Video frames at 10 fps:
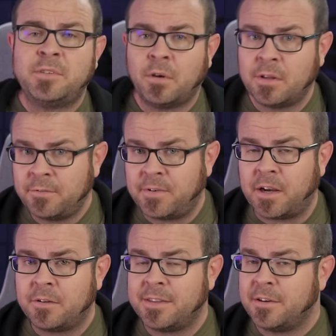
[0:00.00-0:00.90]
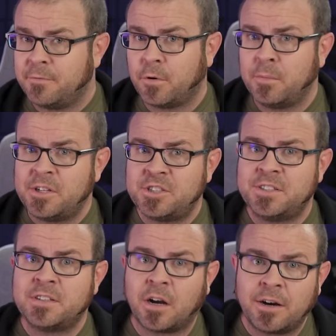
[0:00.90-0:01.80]
be totally fair, the
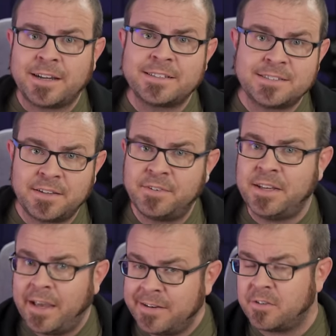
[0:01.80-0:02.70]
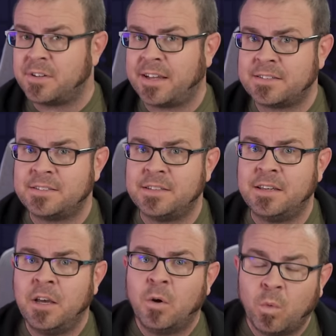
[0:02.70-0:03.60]
aforementioned RX 7800
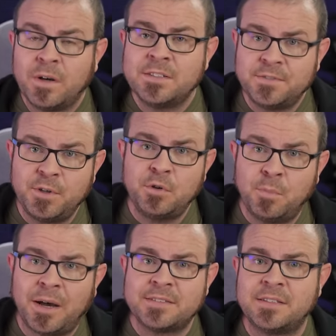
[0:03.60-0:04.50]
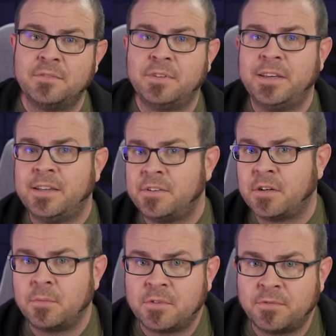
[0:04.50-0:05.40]
XT was viewed positively in
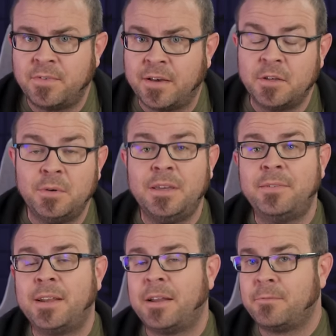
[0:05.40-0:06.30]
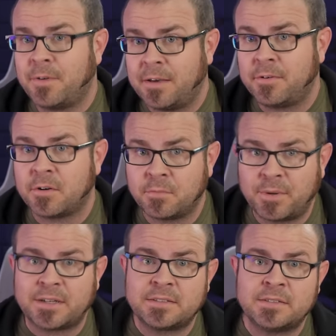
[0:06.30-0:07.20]
terms of value, even at
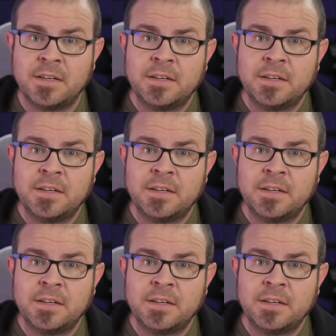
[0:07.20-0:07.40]
$500.